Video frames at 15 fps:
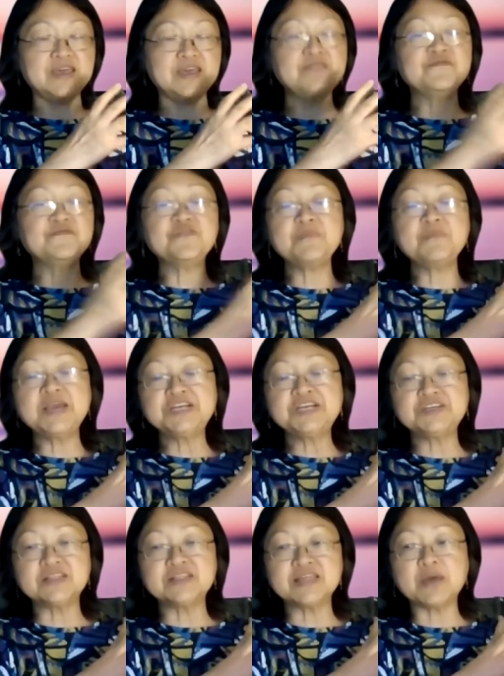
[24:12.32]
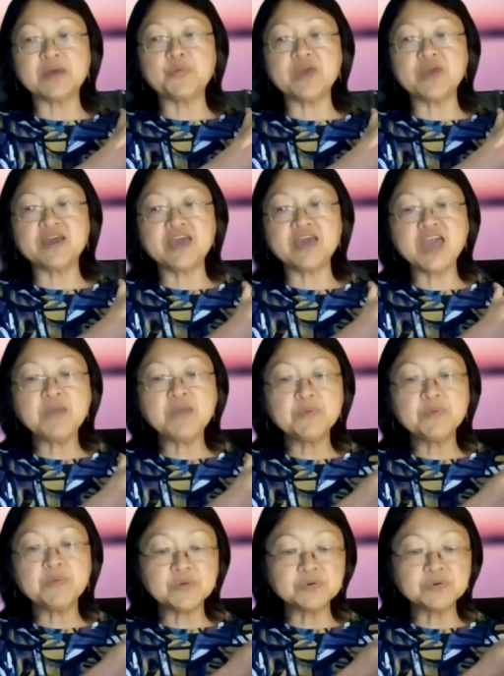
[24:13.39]
information that we are
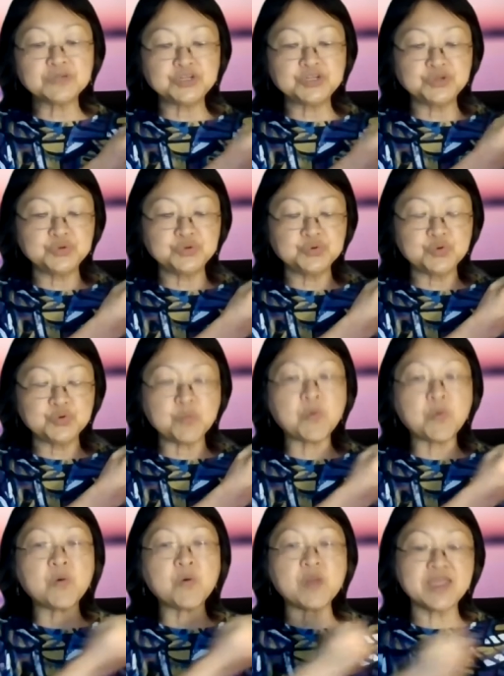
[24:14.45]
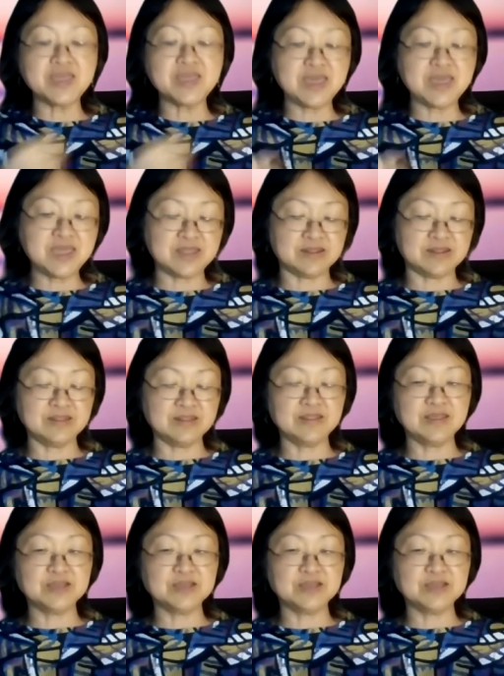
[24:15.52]
capable to bring in,